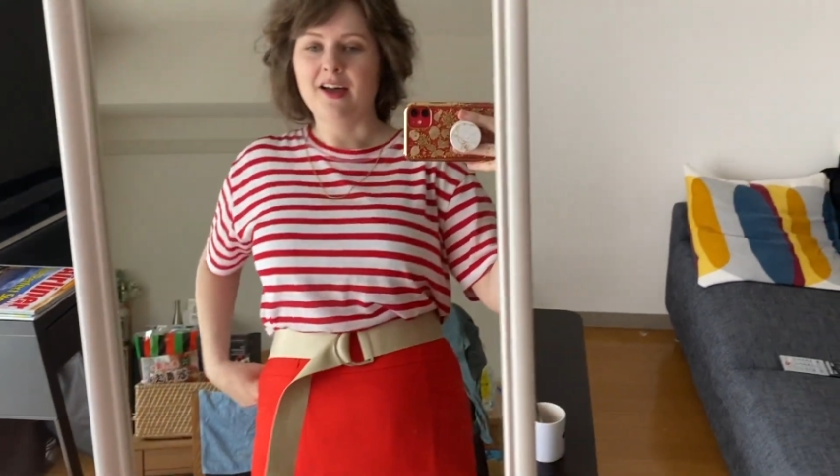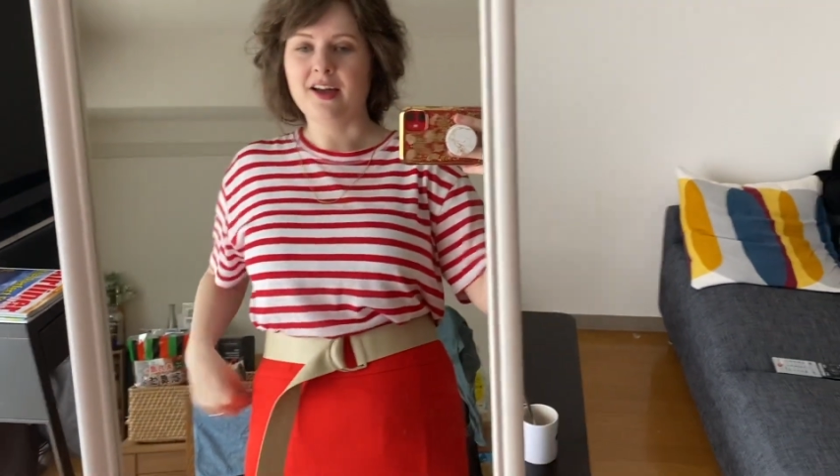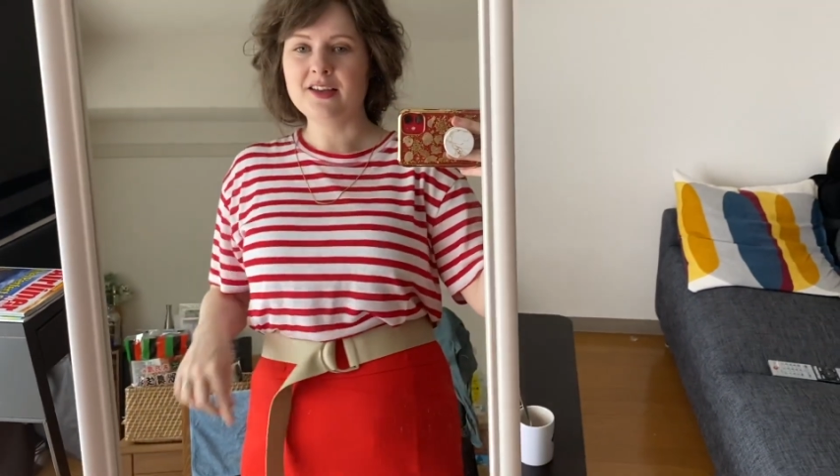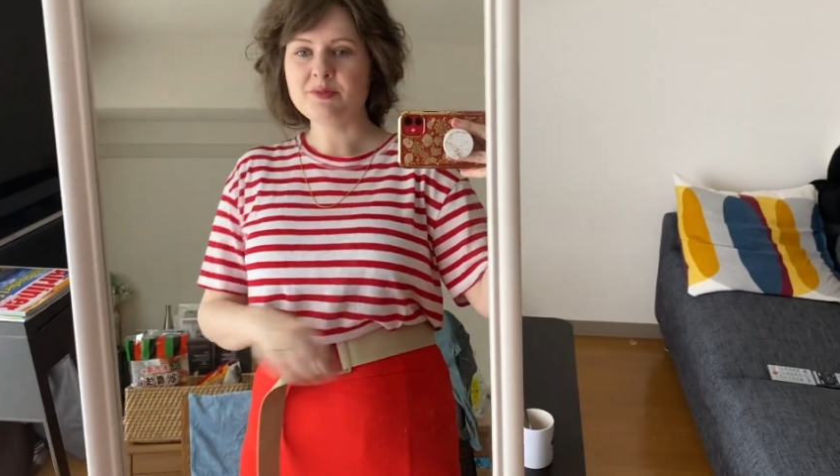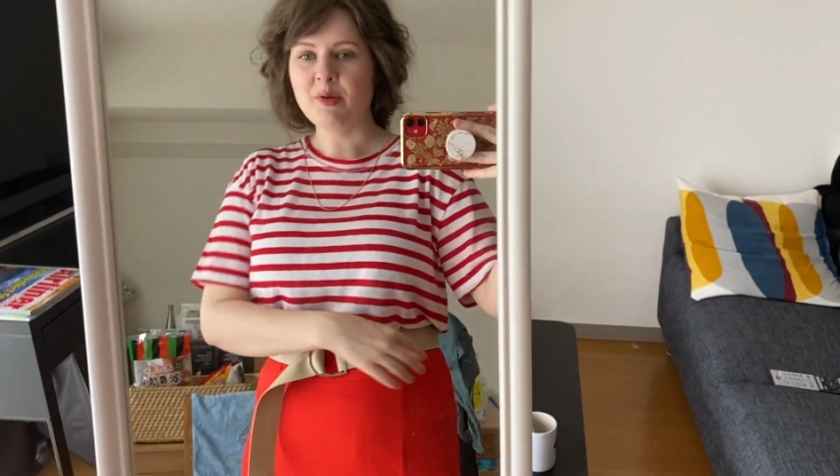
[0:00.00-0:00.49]

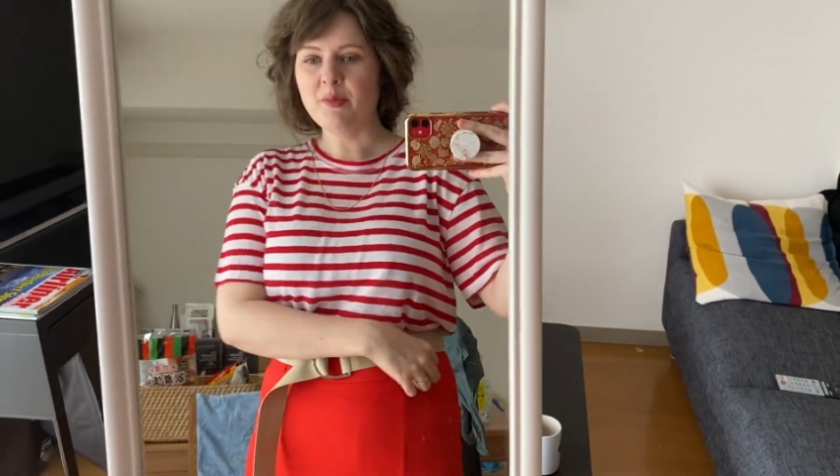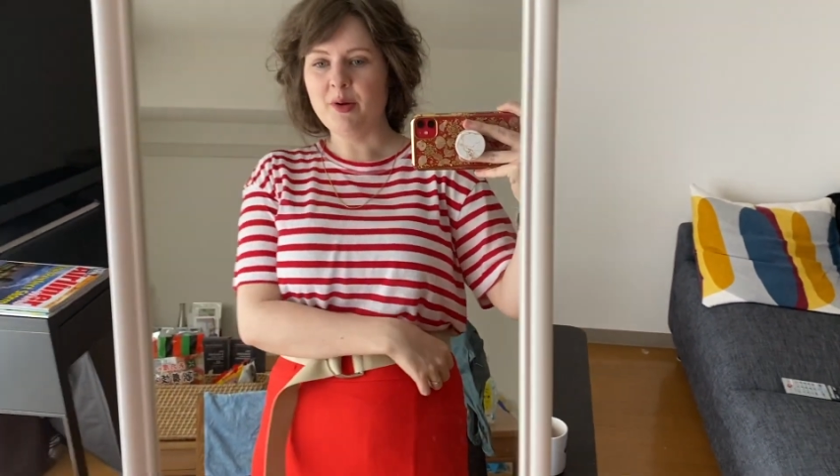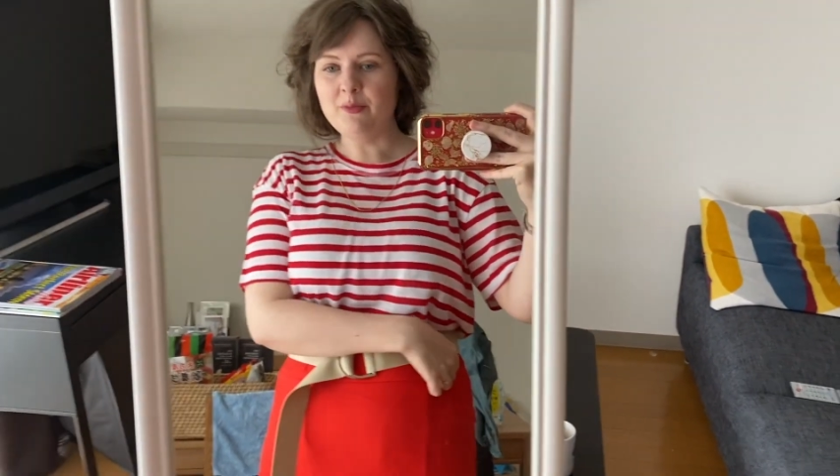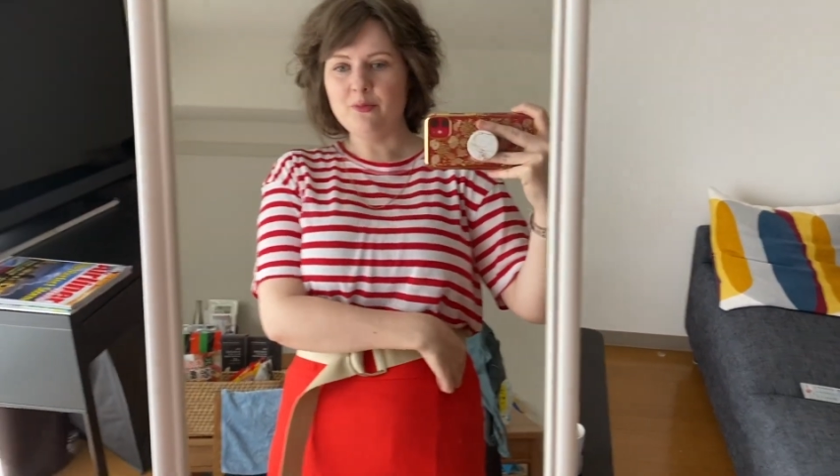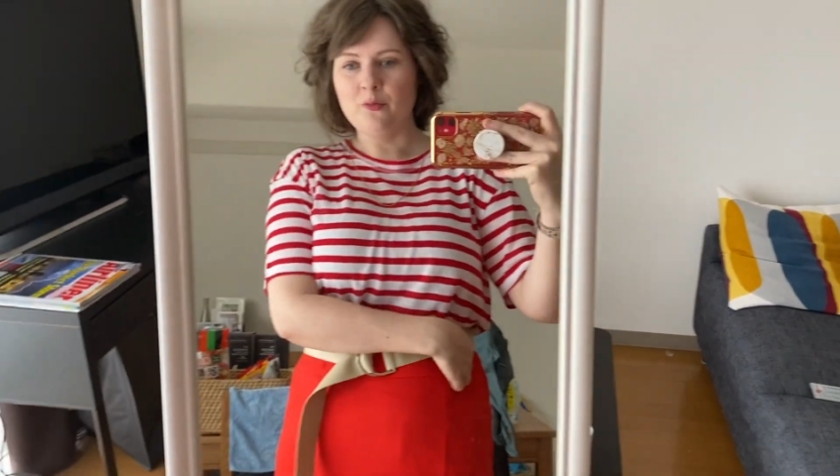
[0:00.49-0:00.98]
I asked my
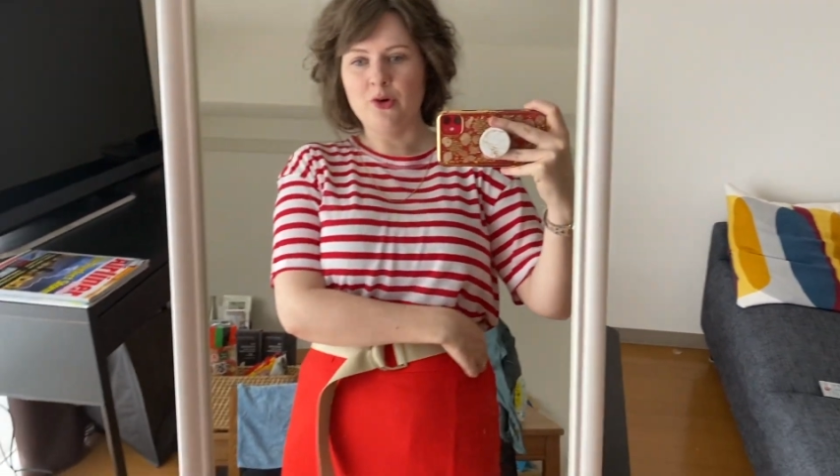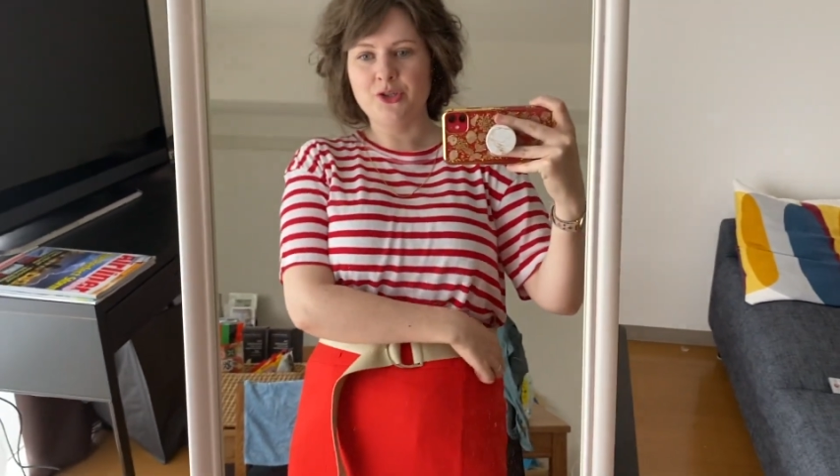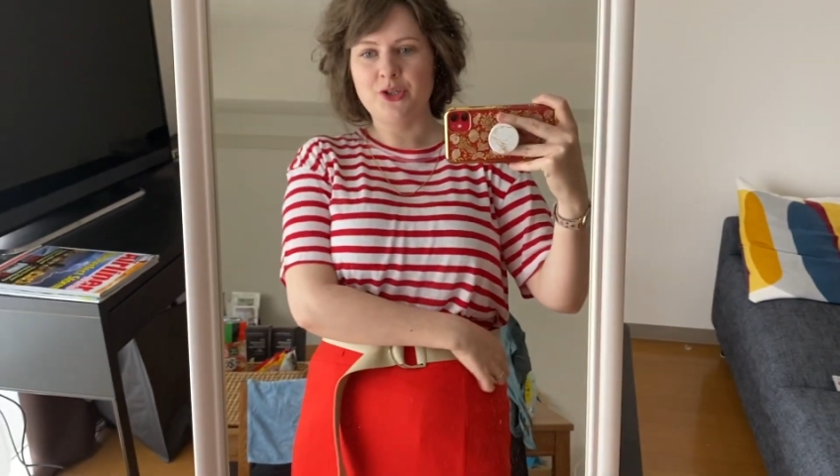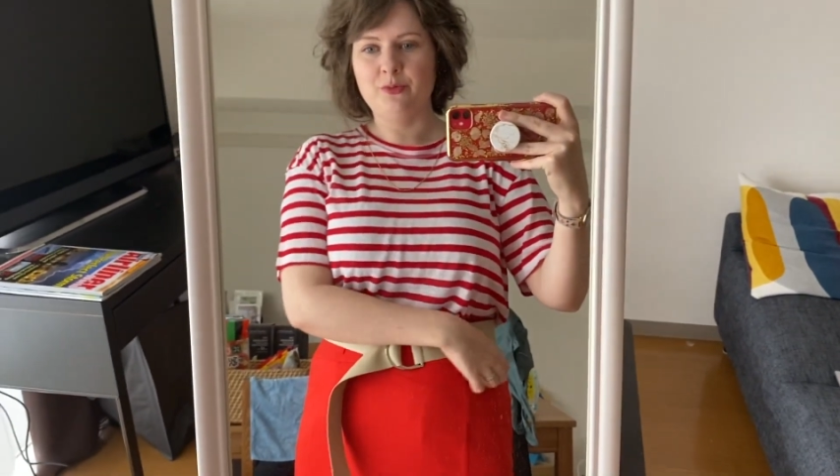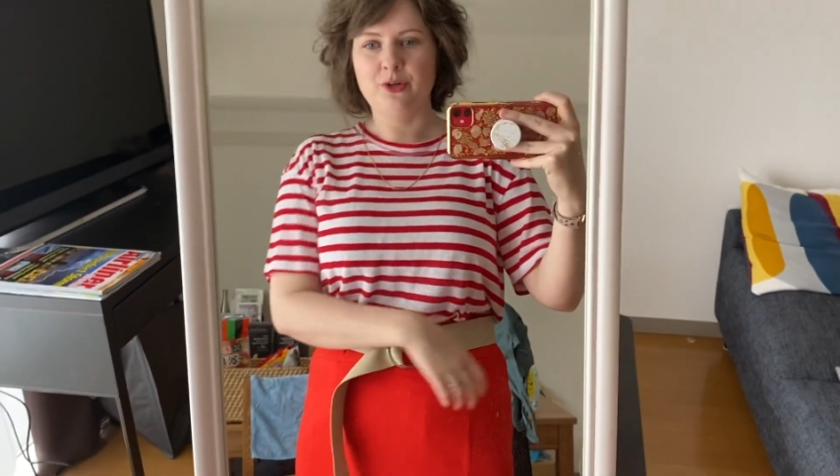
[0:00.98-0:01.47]
mom what
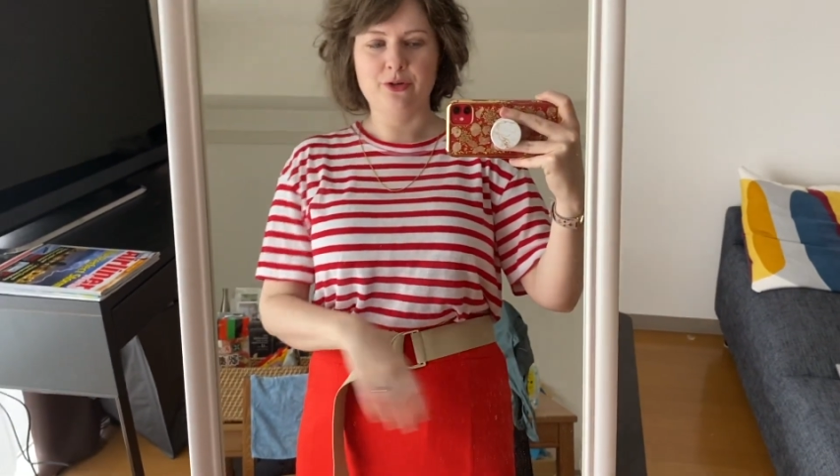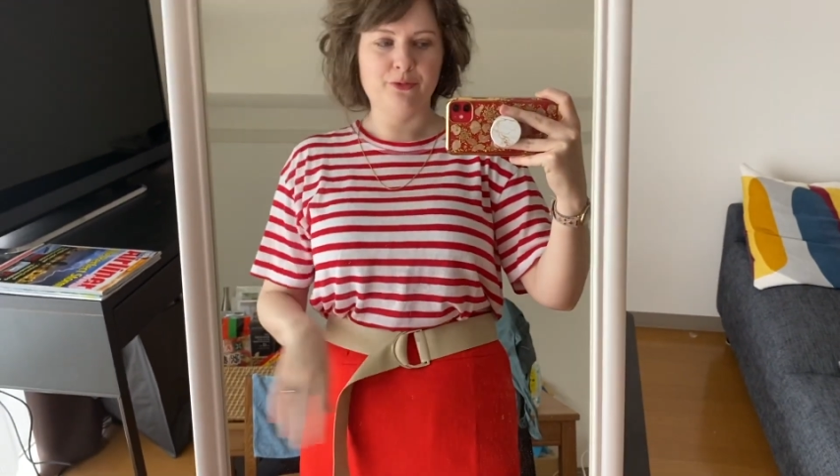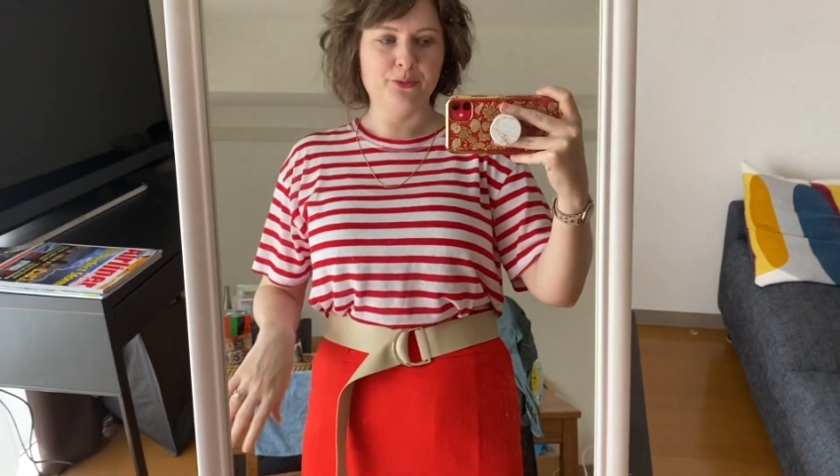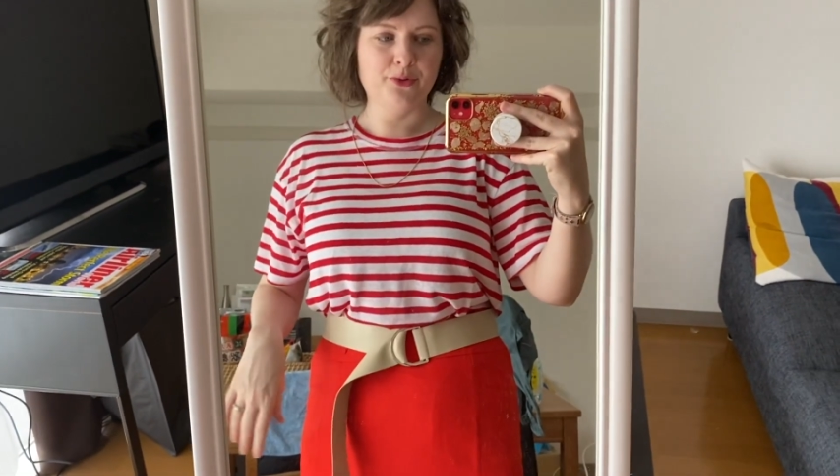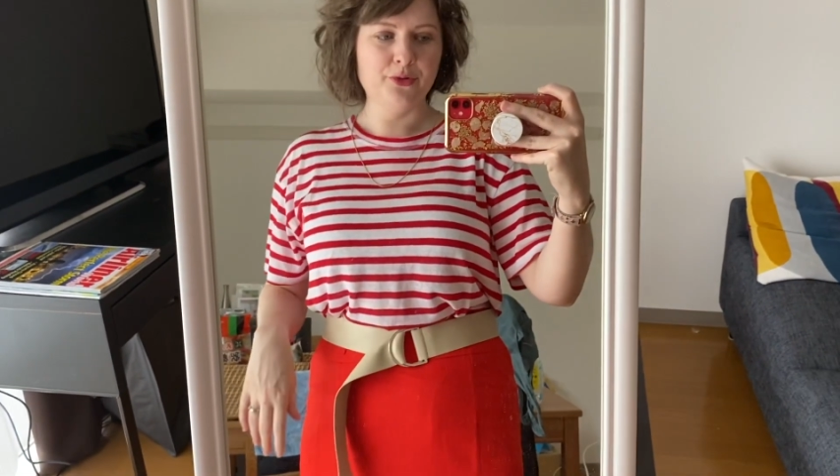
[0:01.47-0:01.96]
she would
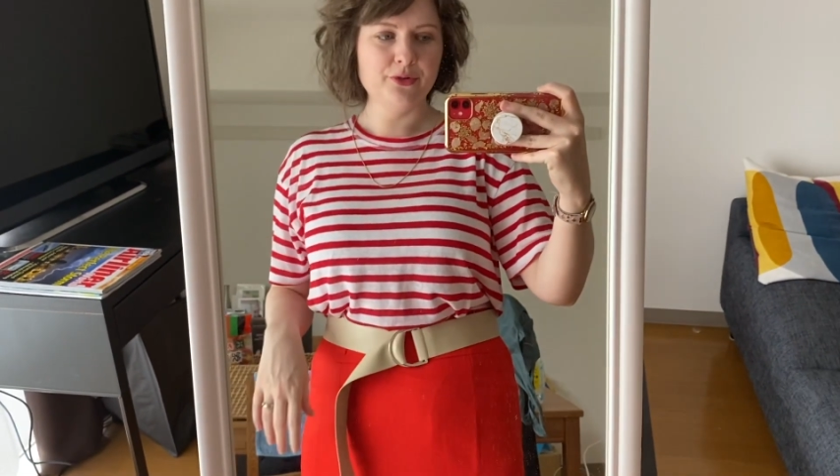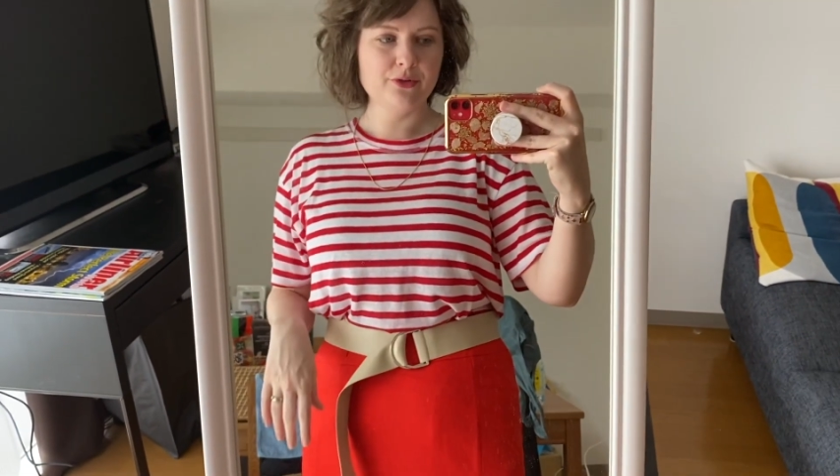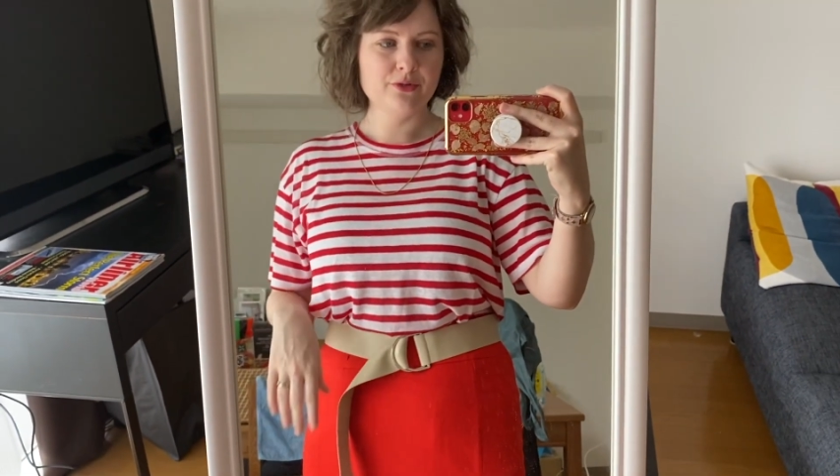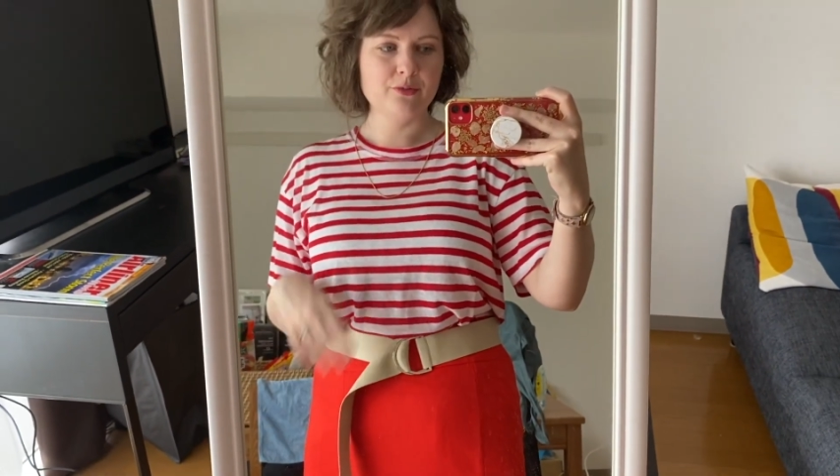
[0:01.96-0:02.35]
have worn